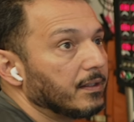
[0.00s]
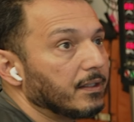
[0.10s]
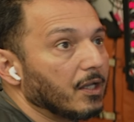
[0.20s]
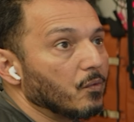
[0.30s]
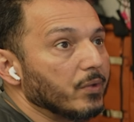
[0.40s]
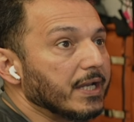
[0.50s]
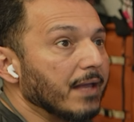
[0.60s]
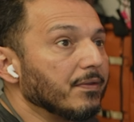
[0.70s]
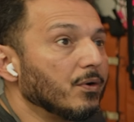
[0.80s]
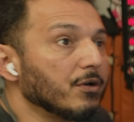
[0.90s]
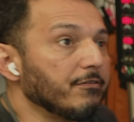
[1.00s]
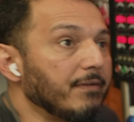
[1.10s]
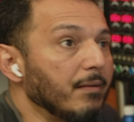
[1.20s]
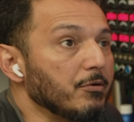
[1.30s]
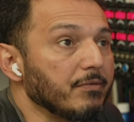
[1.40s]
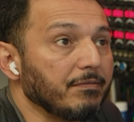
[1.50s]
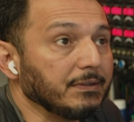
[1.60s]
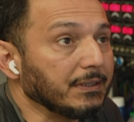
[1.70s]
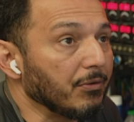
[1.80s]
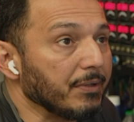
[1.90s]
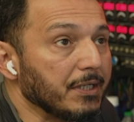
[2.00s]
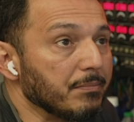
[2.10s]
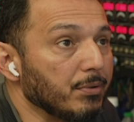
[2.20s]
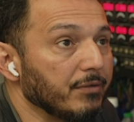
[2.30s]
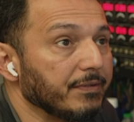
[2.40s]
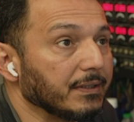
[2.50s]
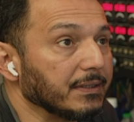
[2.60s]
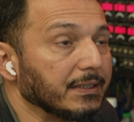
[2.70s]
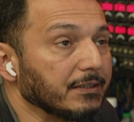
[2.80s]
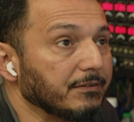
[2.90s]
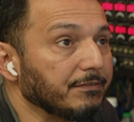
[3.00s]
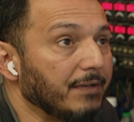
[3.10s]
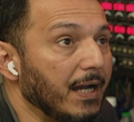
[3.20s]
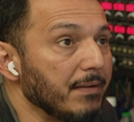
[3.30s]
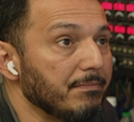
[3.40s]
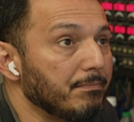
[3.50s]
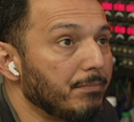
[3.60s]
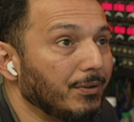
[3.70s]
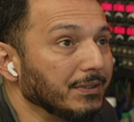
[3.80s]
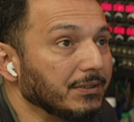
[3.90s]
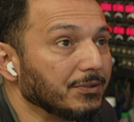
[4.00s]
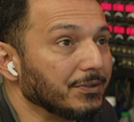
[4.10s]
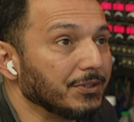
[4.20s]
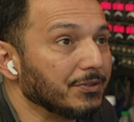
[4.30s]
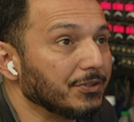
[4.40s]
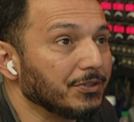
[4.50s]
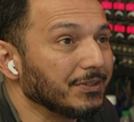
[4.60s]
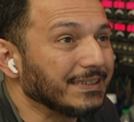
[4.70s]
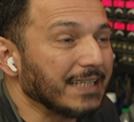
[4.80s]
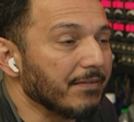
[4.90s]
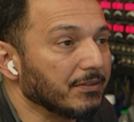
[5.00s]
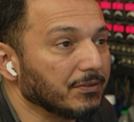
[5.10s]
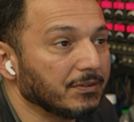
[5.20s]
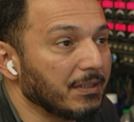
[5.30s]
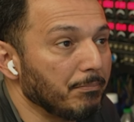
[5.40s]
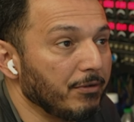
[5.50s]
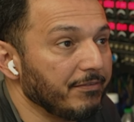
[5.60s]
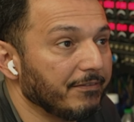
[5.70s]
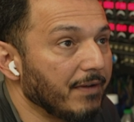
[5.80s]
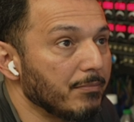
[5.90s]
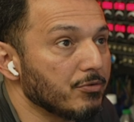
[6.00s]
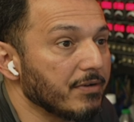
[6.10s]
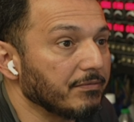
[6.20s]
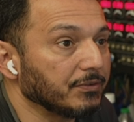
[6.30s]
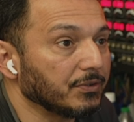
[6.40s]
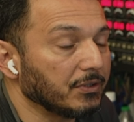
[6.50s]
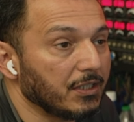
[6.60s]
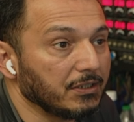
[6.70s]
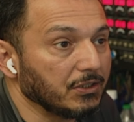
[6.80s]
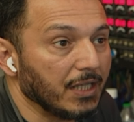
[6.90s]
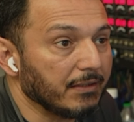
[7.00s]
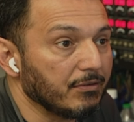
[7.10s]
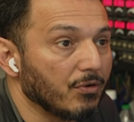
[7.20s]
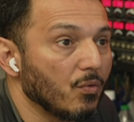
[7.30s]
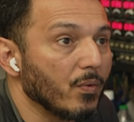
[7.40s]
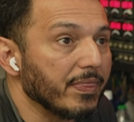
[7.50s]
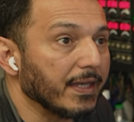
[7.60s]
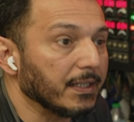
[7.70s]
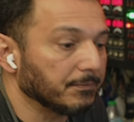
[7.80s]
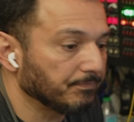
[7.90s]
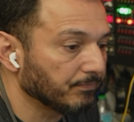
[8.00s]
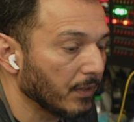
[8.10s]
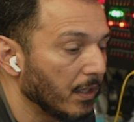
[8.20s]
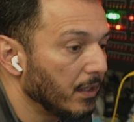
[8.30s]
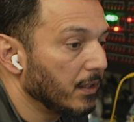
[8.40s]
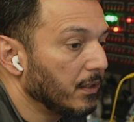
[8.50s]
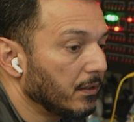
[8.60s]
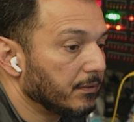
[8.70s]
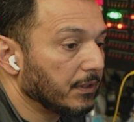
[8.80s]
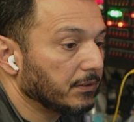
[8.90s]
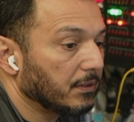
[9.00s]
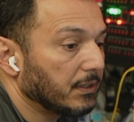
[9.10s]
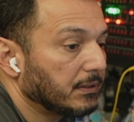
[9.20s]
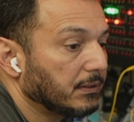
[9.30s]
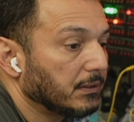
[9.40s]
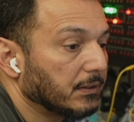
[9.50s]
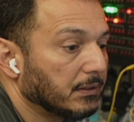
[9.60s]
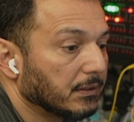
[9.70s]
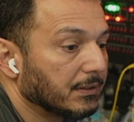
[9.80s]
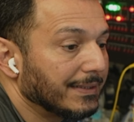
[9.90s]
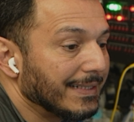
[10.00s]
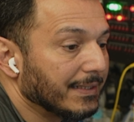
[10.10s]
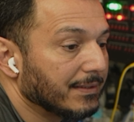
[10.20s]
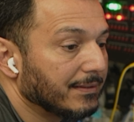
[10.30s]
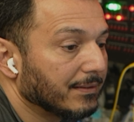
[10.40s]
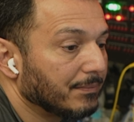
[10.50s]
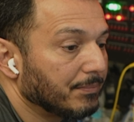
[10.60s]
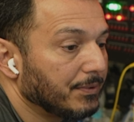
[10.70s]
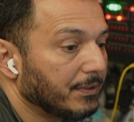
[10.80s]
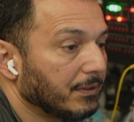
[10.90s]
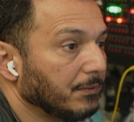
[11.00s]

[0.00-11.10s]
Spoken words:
And we got the other 5-volt reference reading perfectly. It's 5.0007. So it's a perfect 5-volt reference. So there is nothing wrong with that. All right, so let's connect to the computer.